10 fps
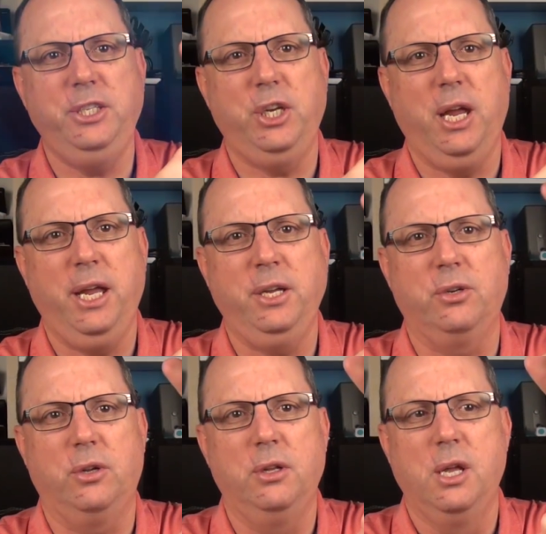each
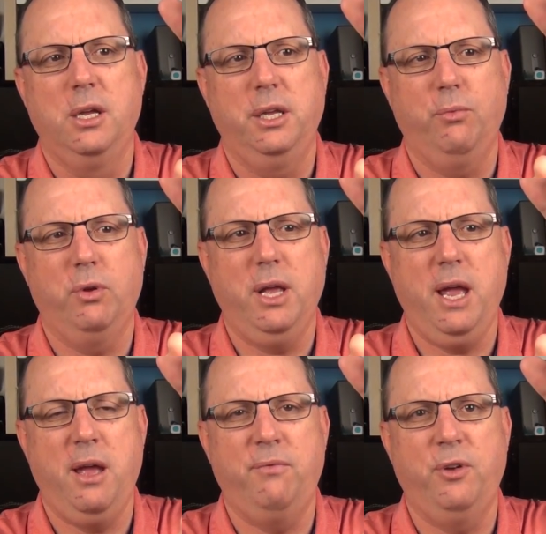angle, it will
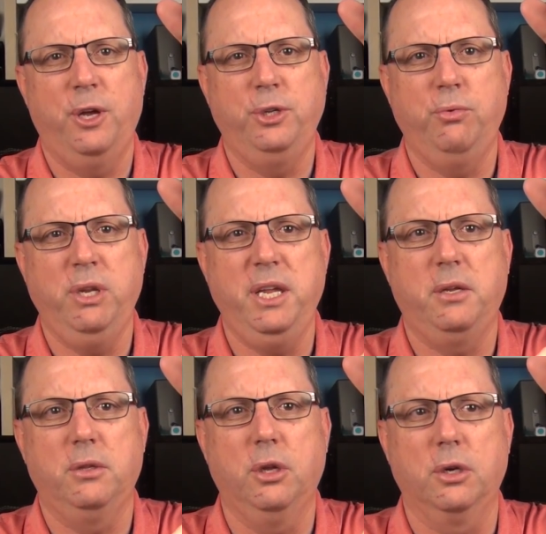have a
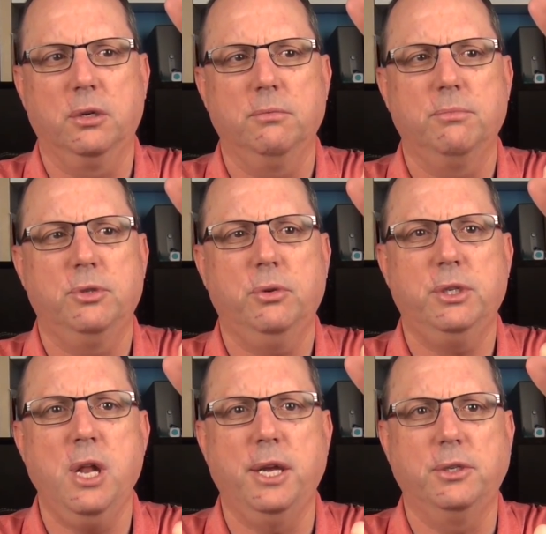unique look, so
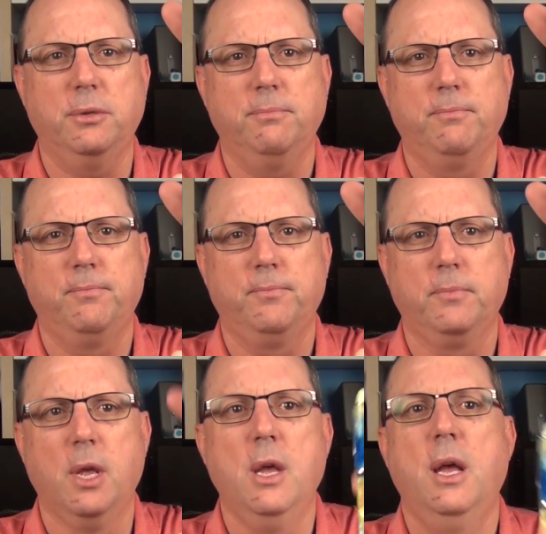it's nice.
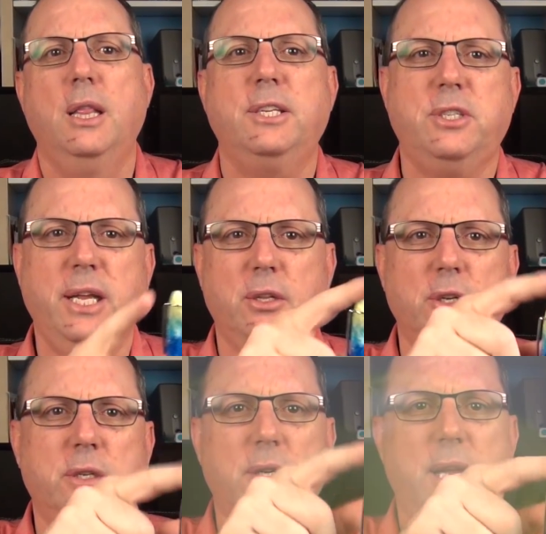Let's take a look